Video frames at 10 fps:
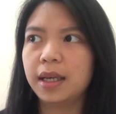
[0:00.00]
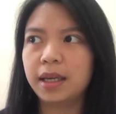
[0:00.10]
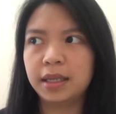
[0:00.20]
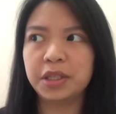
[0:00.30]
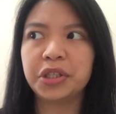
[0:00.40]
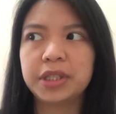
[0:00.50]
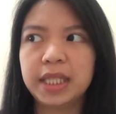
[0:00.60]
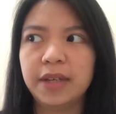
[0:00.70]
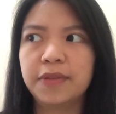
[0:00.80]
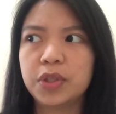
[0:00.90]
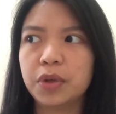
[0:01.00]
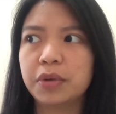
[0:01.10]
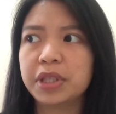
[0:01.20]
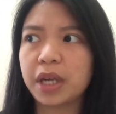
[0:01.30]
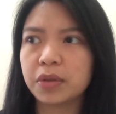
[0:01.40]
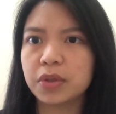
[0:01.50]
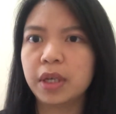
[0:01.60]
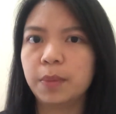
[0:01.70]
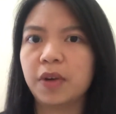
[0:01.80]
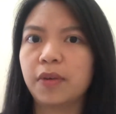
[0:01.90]
initiative to reach out to
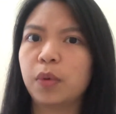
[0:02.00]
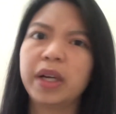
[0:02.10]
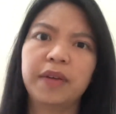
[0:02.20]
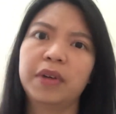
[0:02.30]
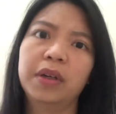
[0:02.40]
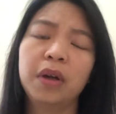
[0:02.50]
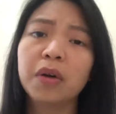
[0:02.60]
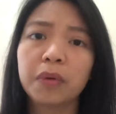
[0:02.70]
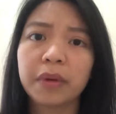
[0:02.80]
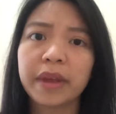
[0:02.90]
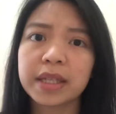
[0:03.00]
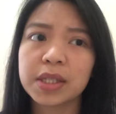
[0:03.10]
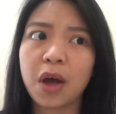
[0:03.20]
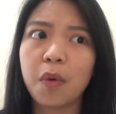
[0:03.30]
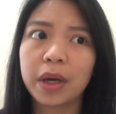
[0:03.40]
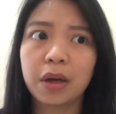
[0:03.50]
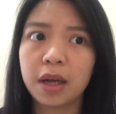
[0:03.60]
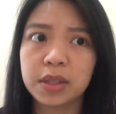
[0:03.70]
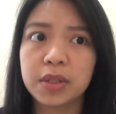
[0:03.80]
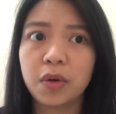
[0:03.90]
him or whatever. No, that's not what
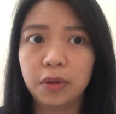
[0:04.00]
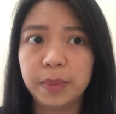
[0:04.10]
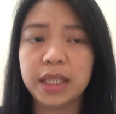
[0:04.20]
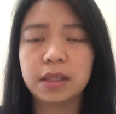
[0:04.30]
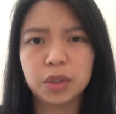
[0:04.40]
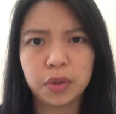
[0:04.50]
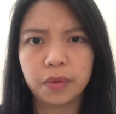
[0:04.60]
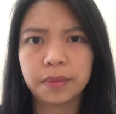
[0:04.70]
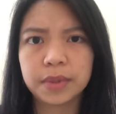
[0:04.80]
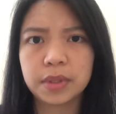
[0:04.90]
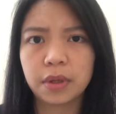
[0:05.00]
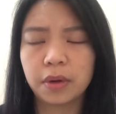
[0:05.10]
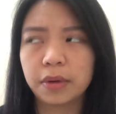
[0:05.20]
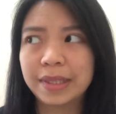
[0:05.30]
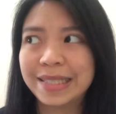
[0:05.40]
God told me to do. So